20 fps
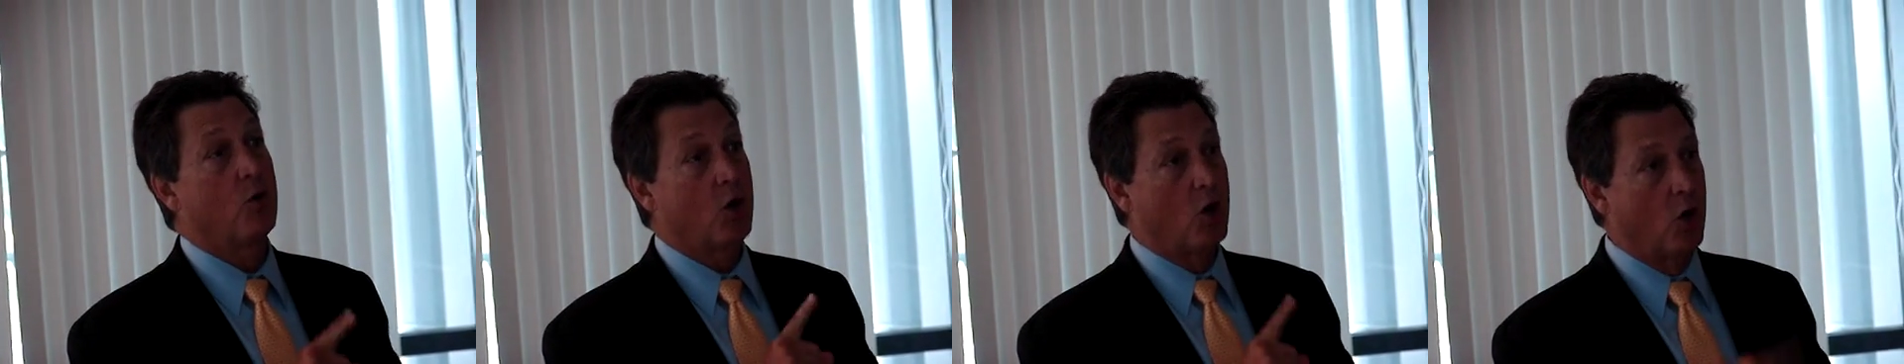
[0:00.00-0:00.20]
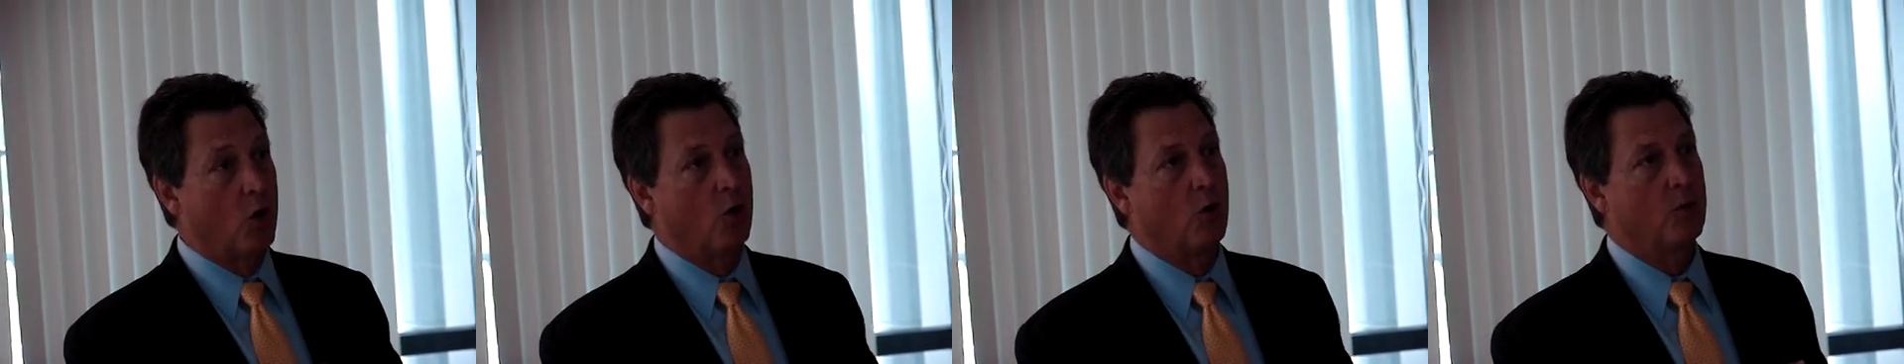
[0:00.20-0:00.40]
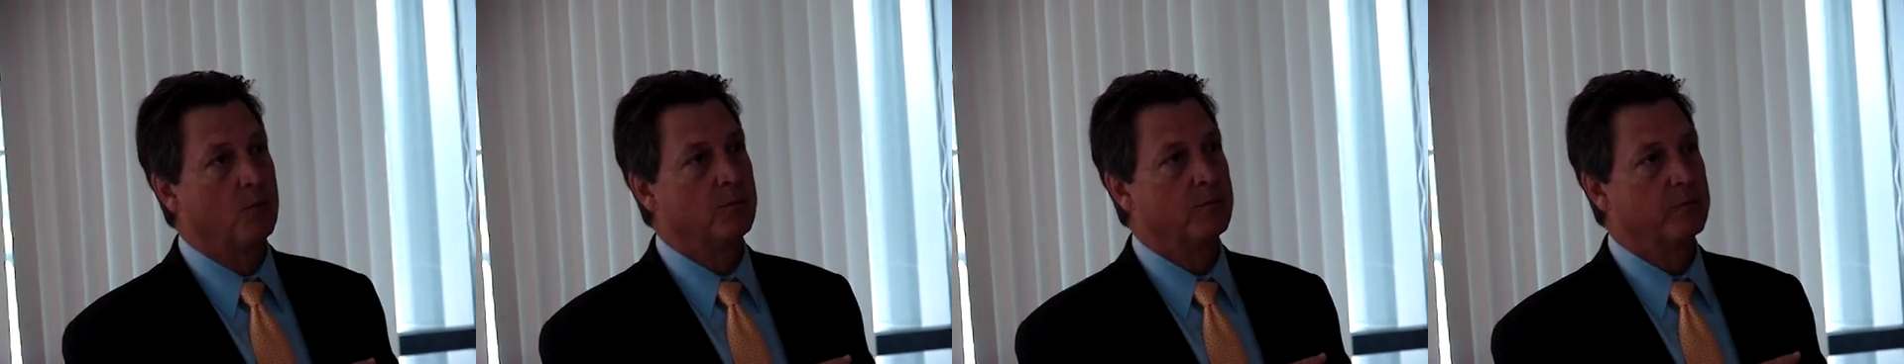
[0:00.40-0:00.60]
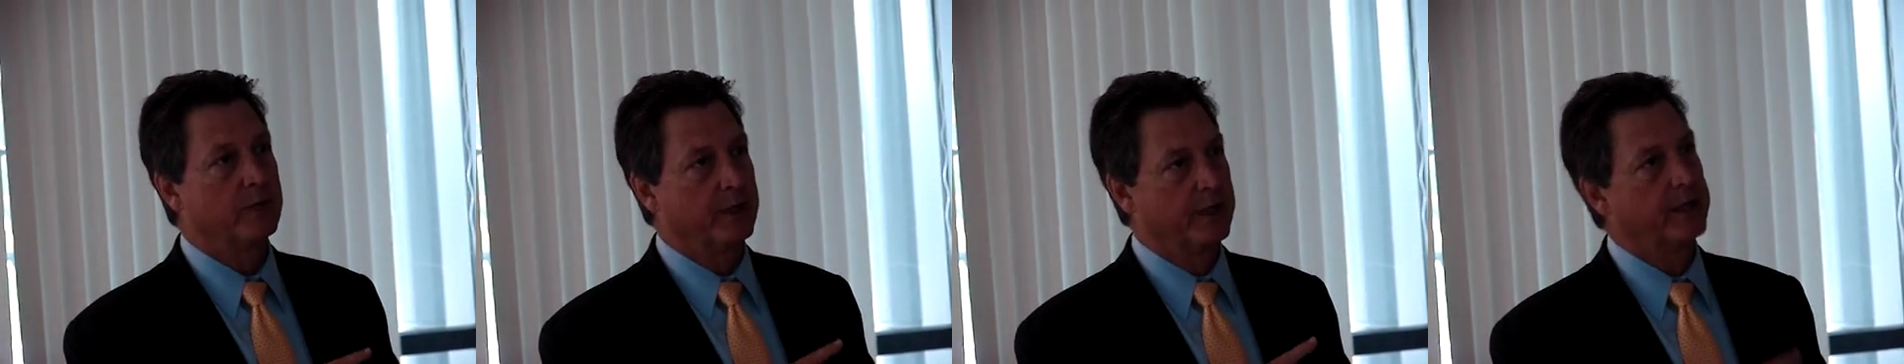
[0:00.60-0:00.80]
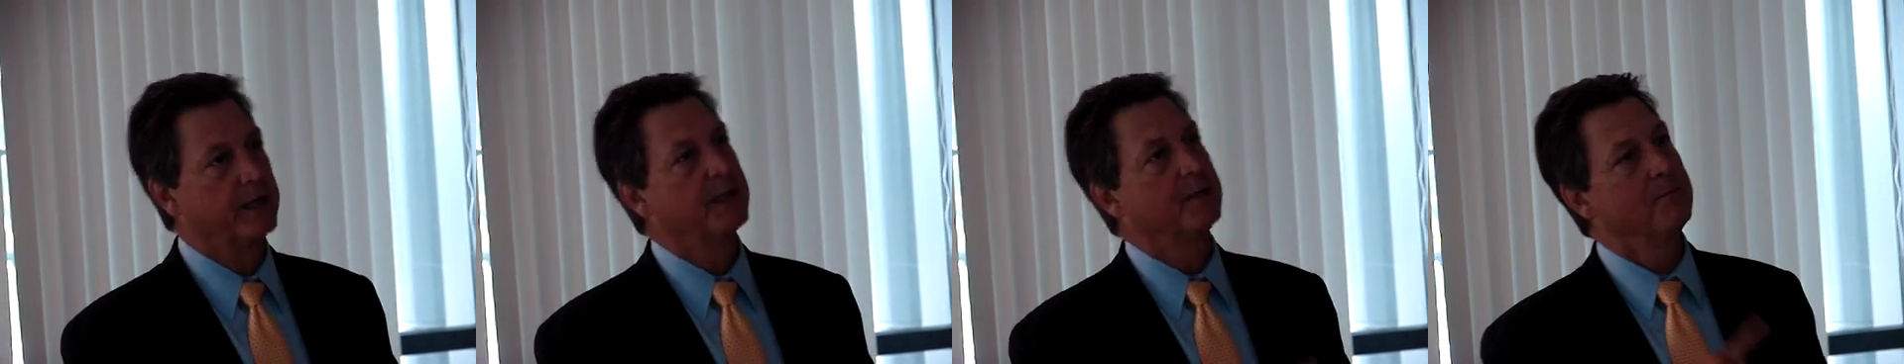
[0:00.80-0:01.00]
home
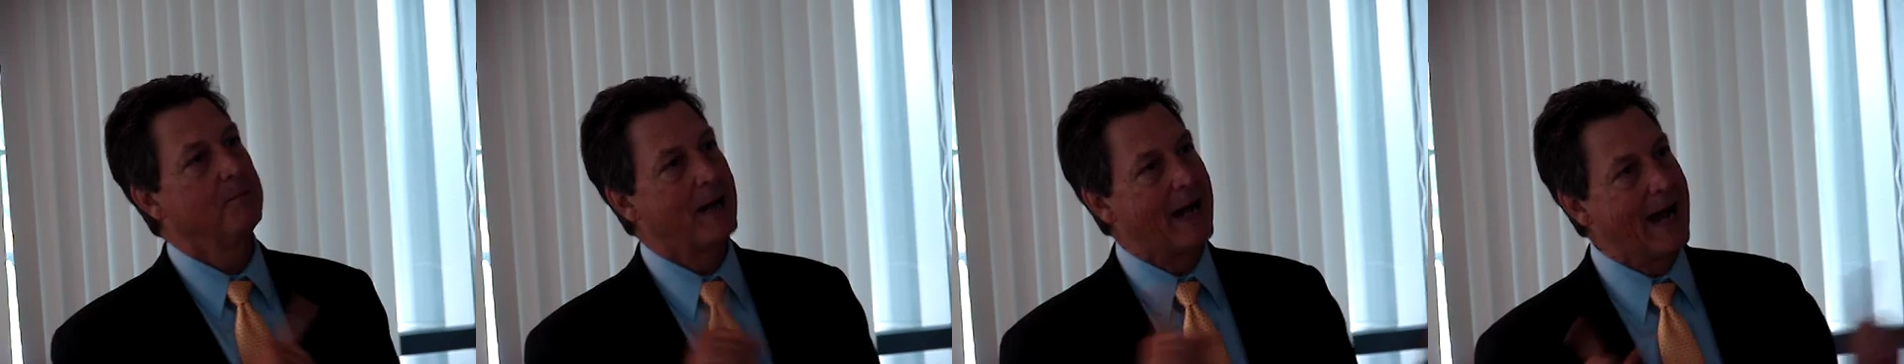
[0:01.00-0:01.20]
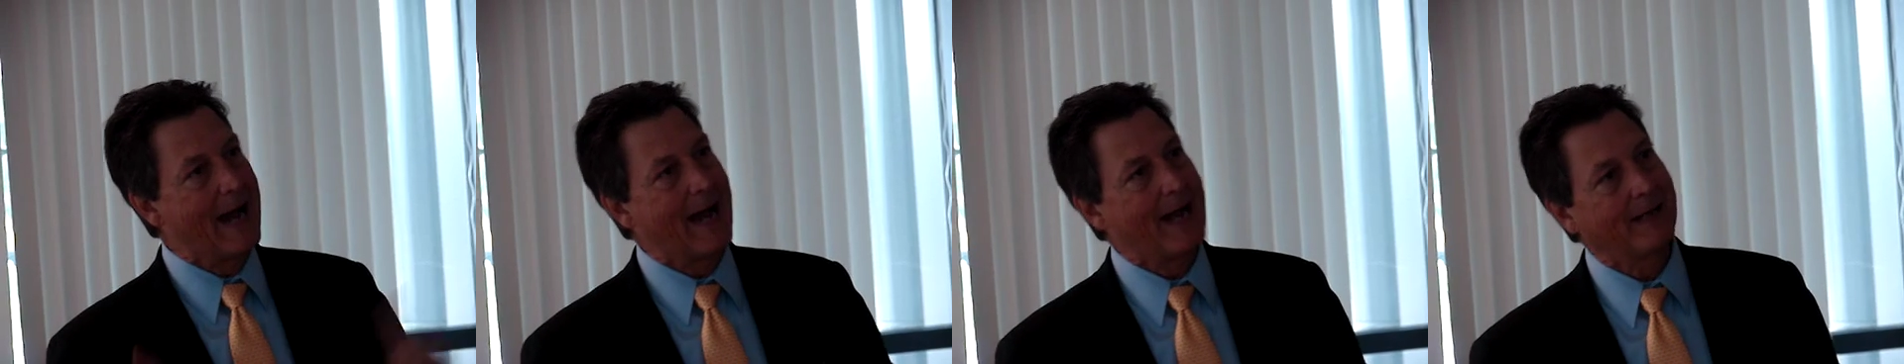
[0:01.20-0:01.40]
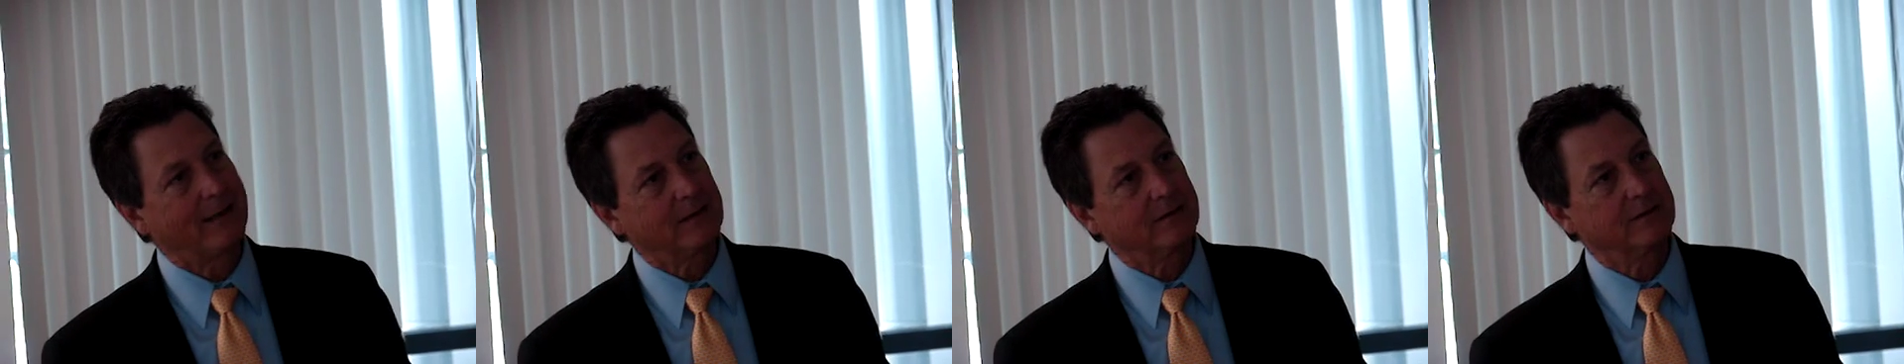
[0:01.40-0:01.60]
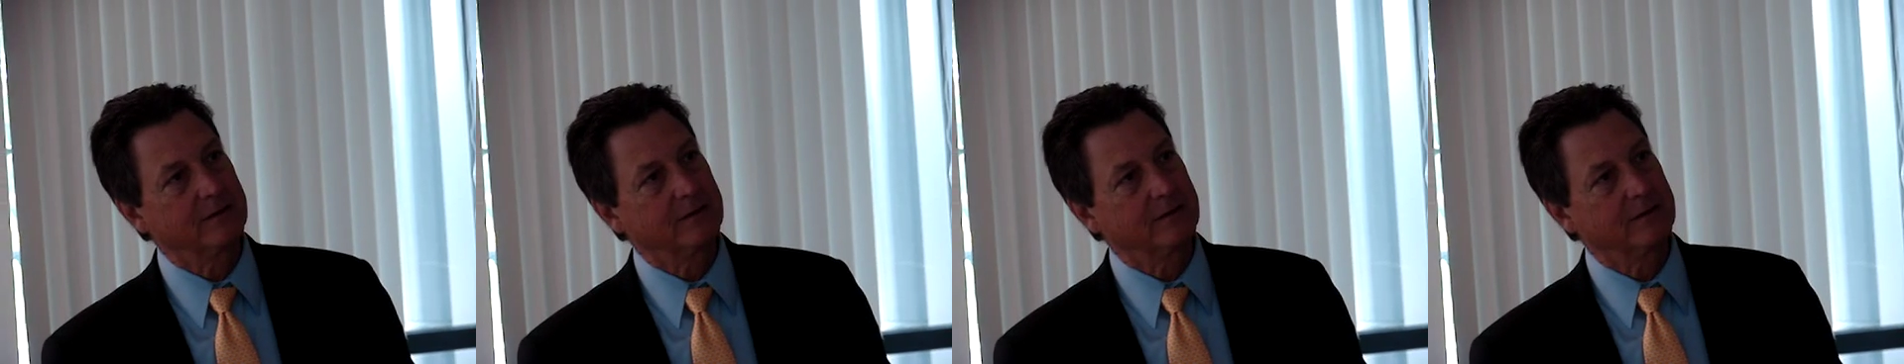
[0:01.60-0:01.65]
and get back,